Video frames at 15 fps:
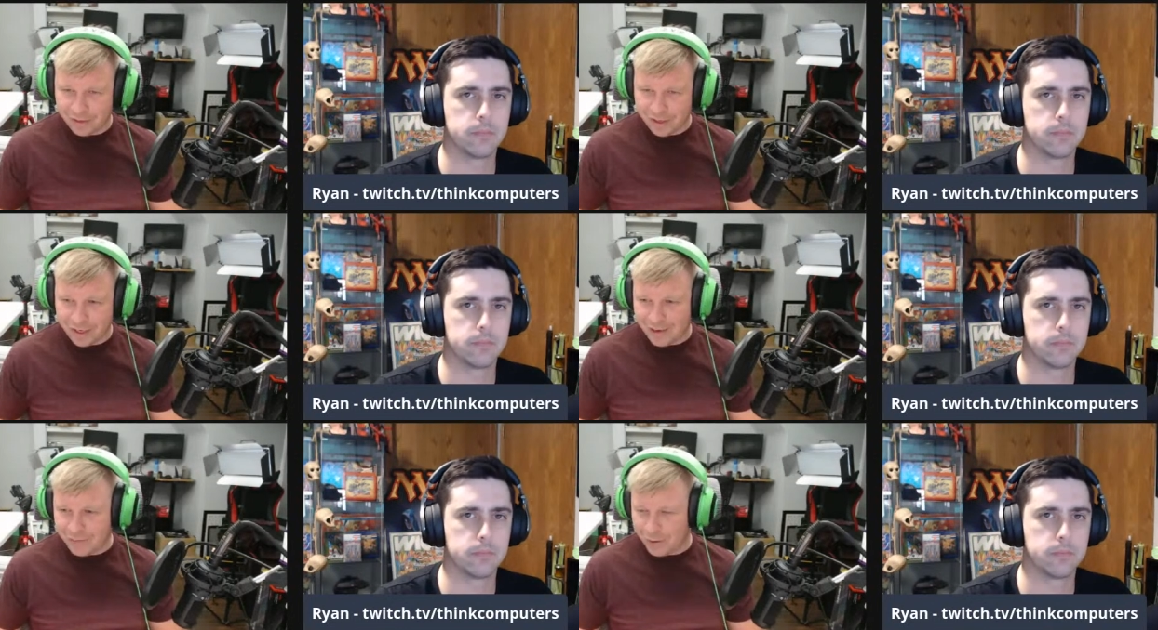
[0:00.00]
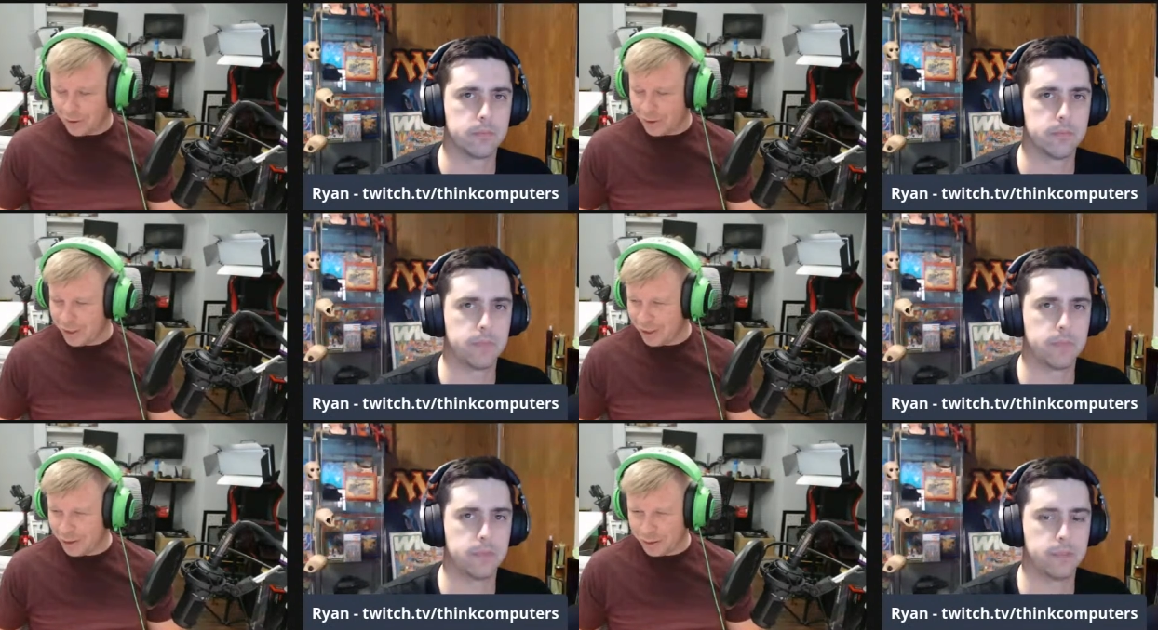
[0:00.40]
Speaker 1: and I've
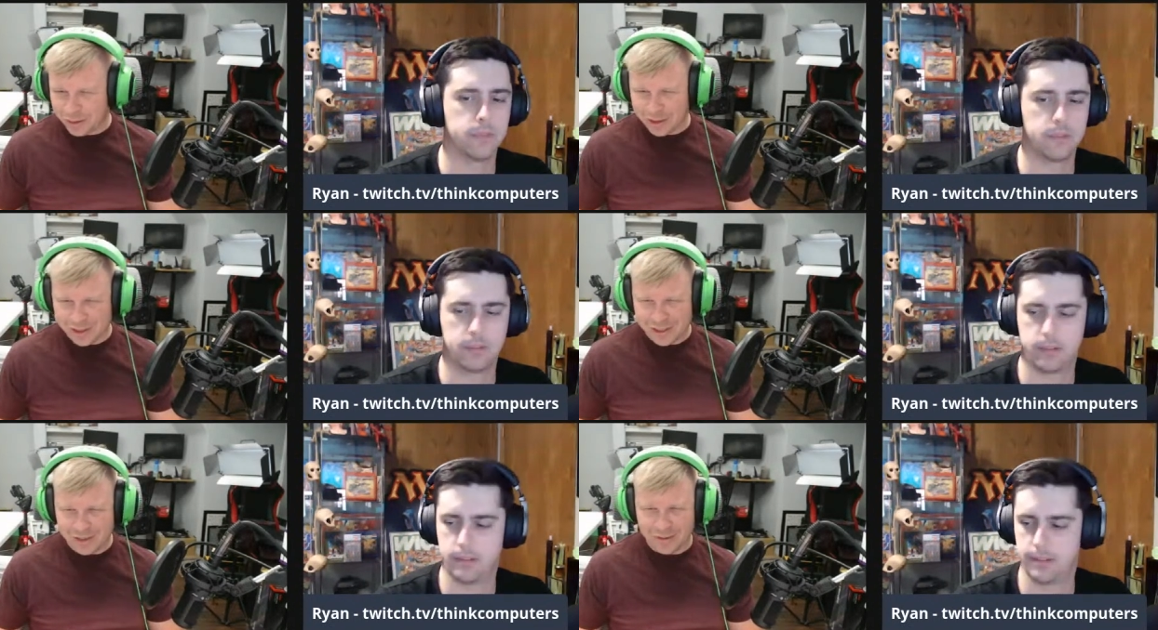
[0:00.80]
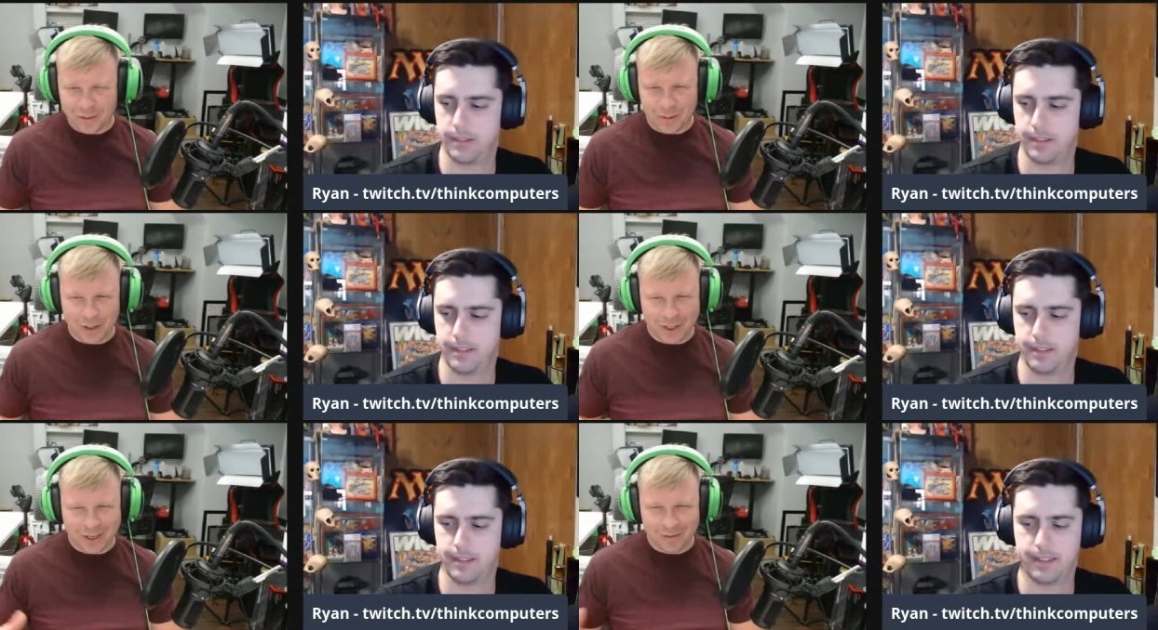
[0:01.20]
already like looked at stuff I
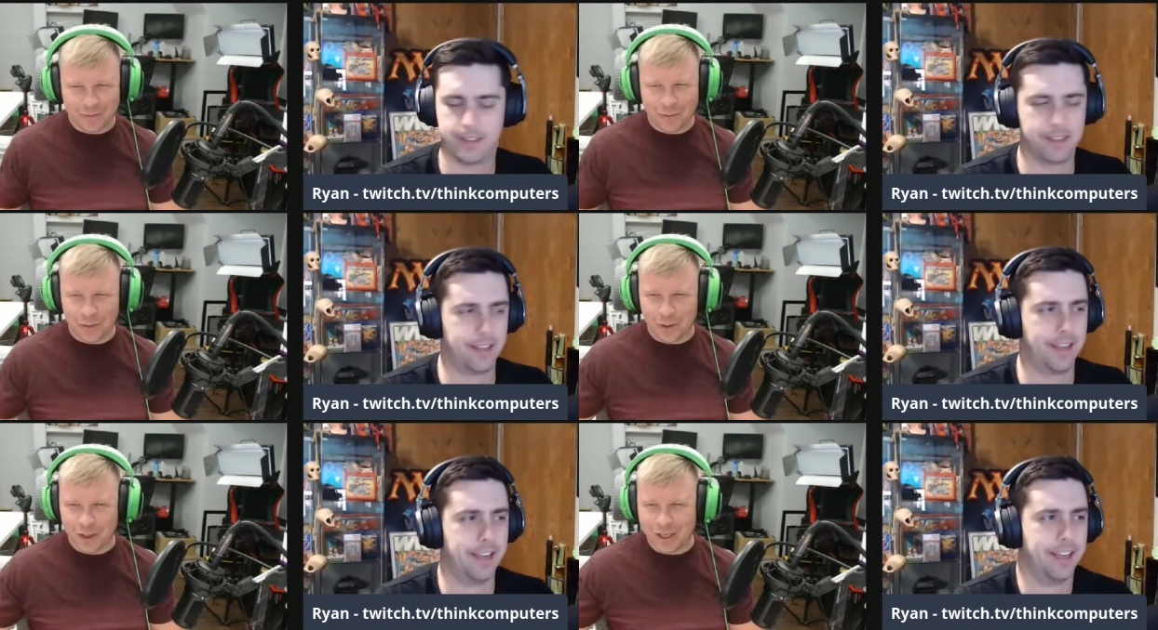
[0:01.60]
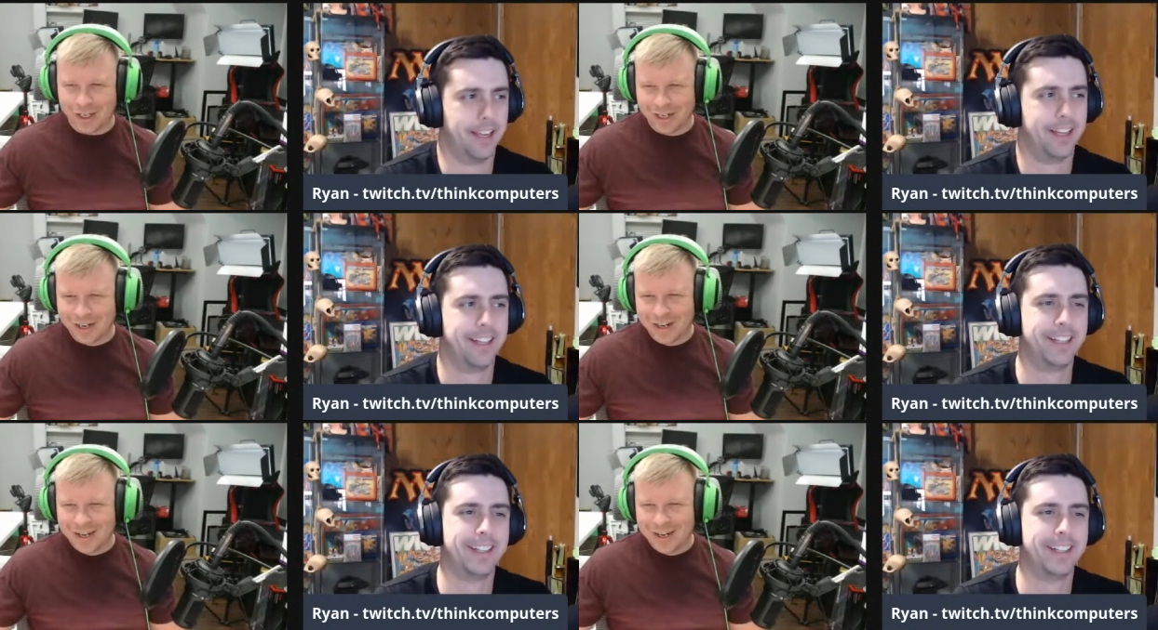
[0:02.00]
want to get for it.